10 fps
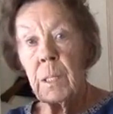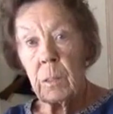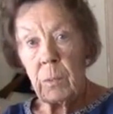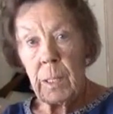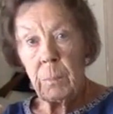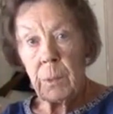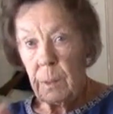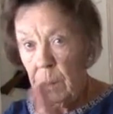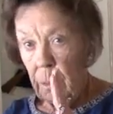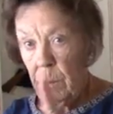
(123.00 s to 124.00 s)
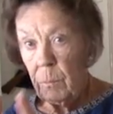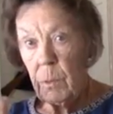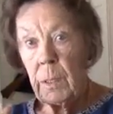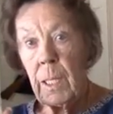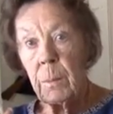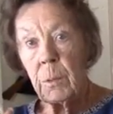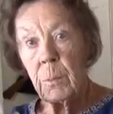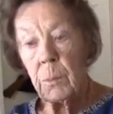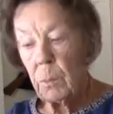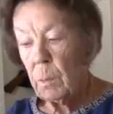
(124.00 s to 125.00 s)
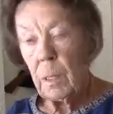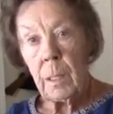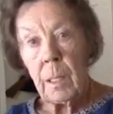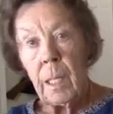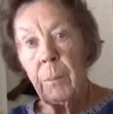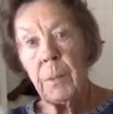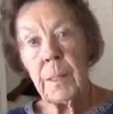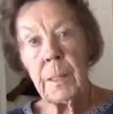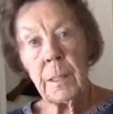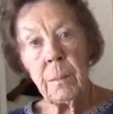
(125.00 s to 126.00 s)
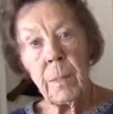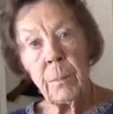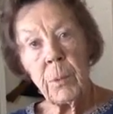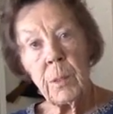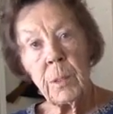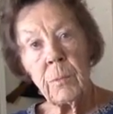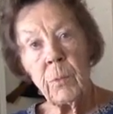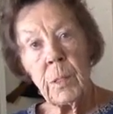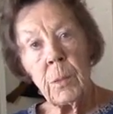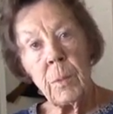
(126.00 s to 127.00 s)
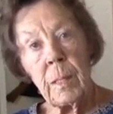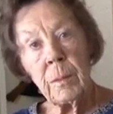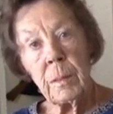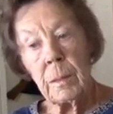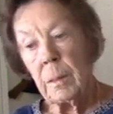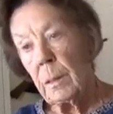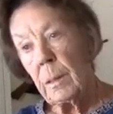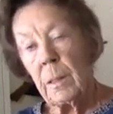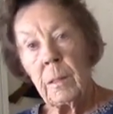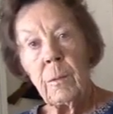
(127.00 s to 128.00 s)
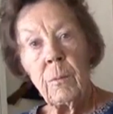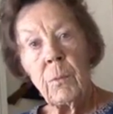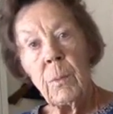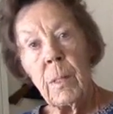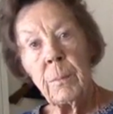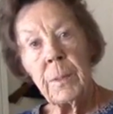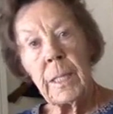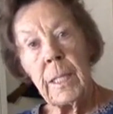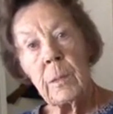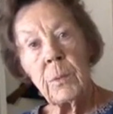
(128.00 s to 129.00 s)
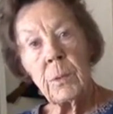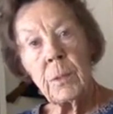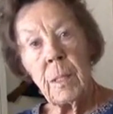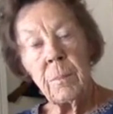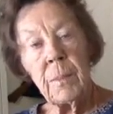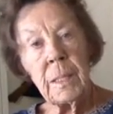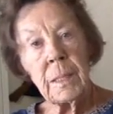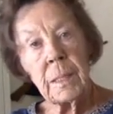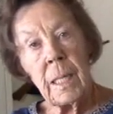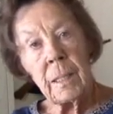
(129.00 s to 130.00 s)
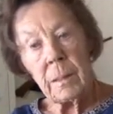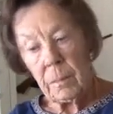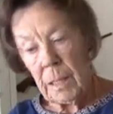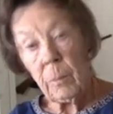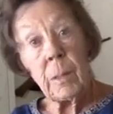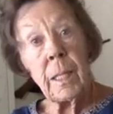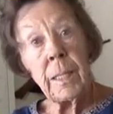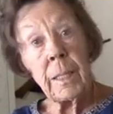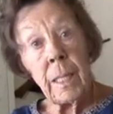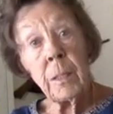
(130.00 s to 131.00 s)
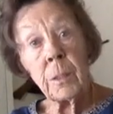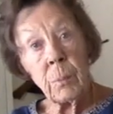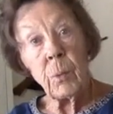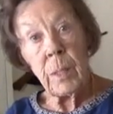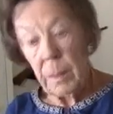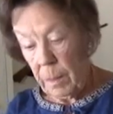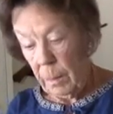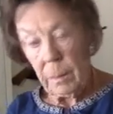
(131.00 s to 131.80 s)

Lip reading: milligrams for a tablespoon. I put this in my purse if we go out. If we want potatoes or something that we like ketchup with,